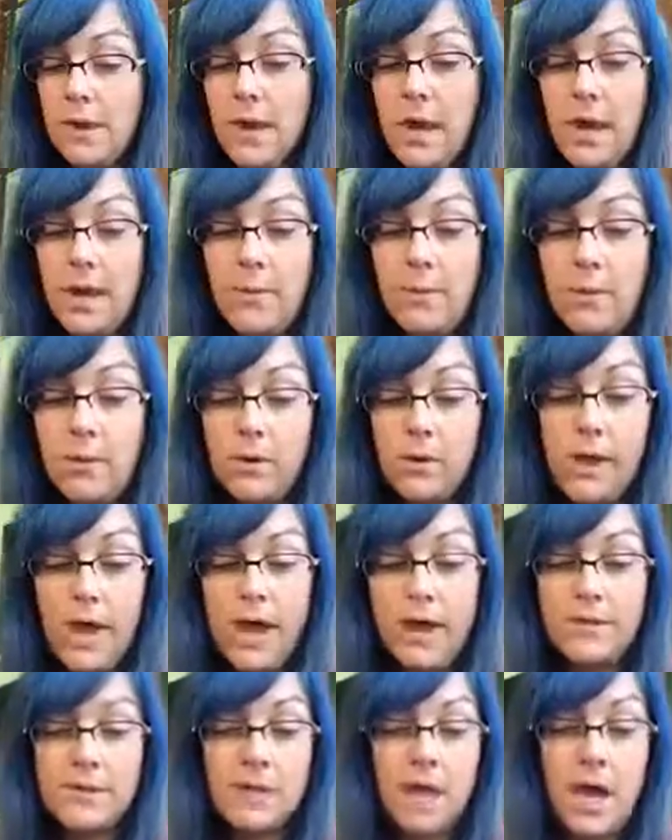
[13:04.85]
that I will
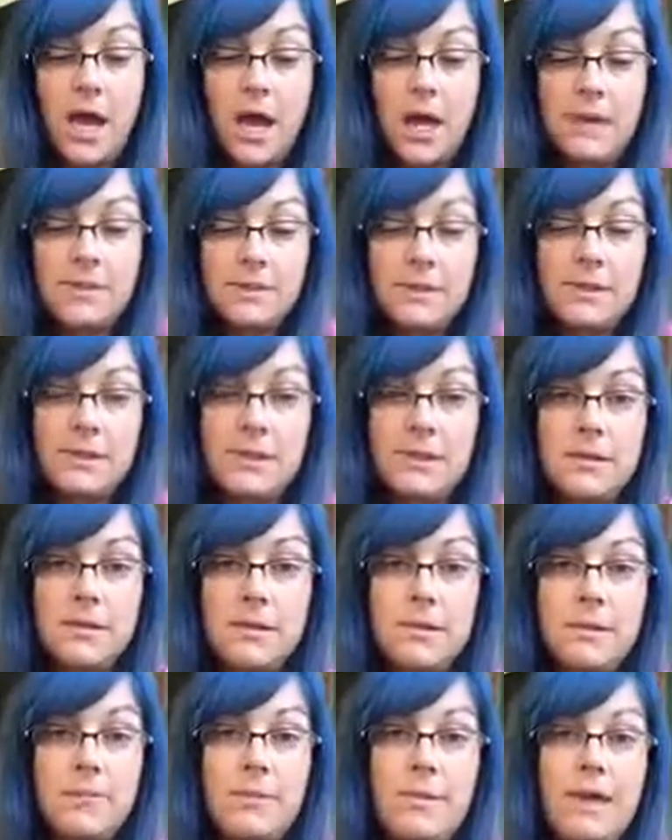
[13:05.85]
have time
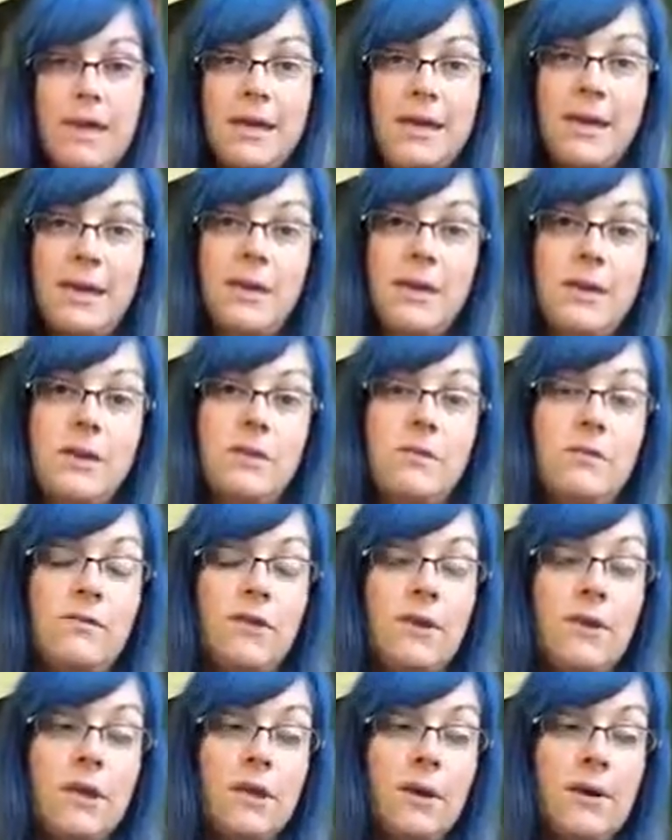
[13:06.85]
to make any new
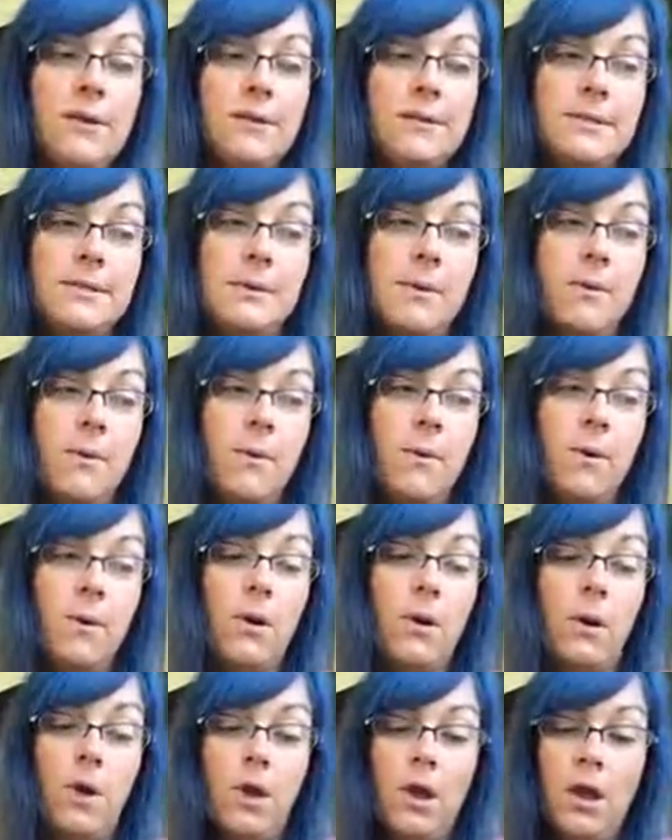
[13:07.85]
videos
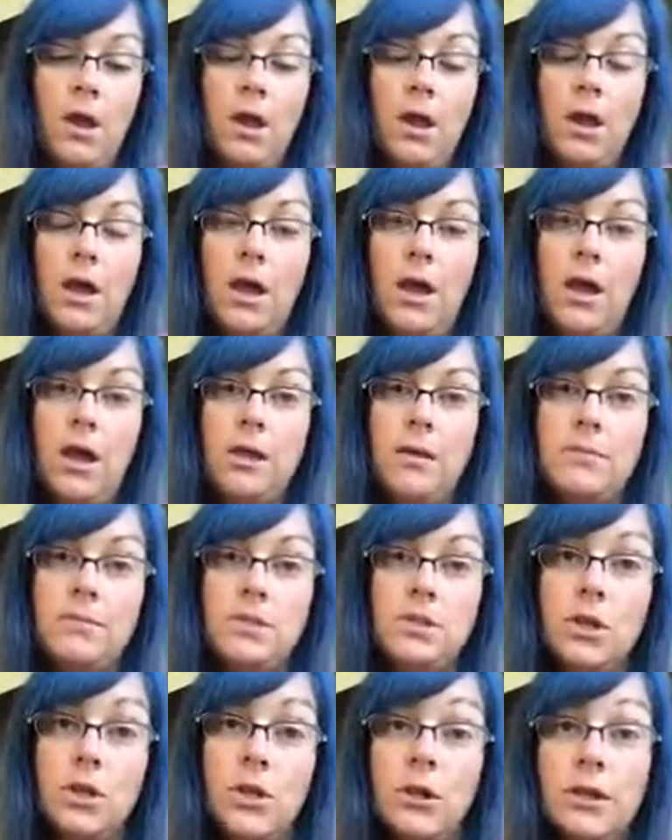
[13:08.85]
or
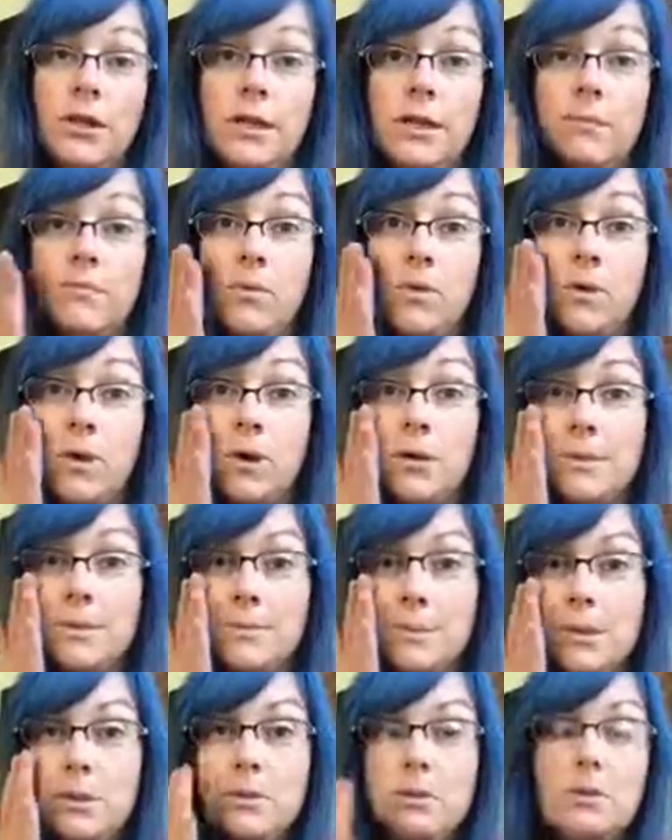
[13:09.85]
turn any more
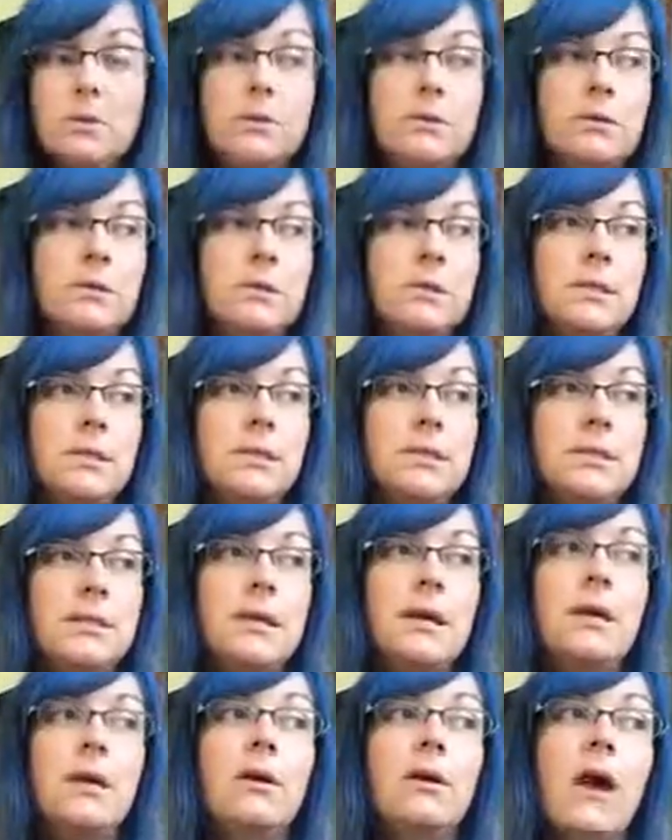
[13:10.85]
spindles
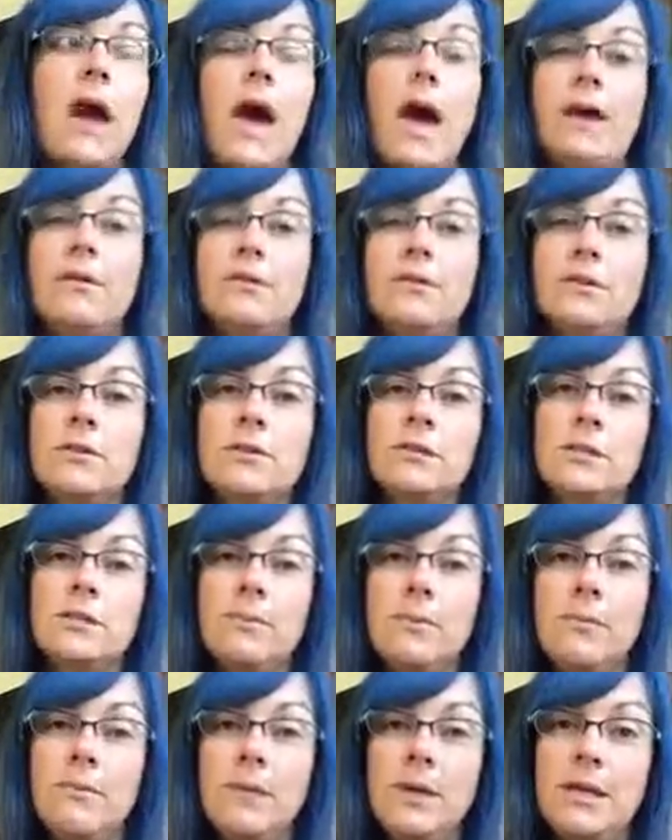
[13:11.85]
until after the
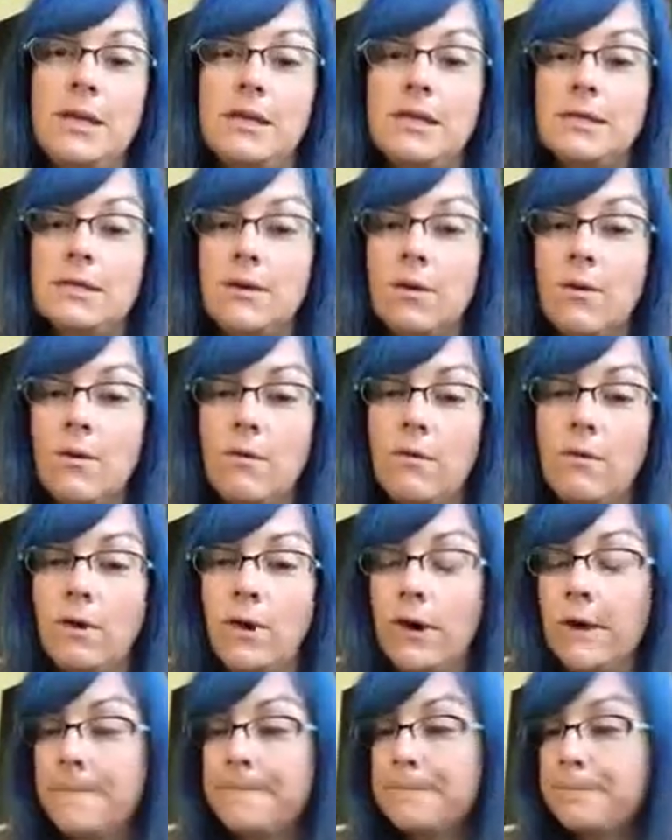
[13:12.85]
swim meet is
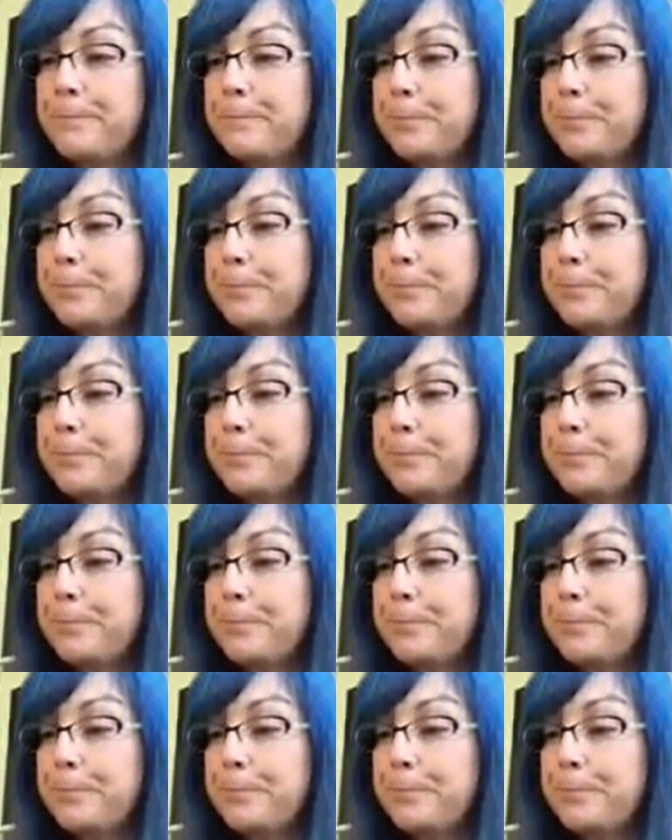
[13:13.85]
over.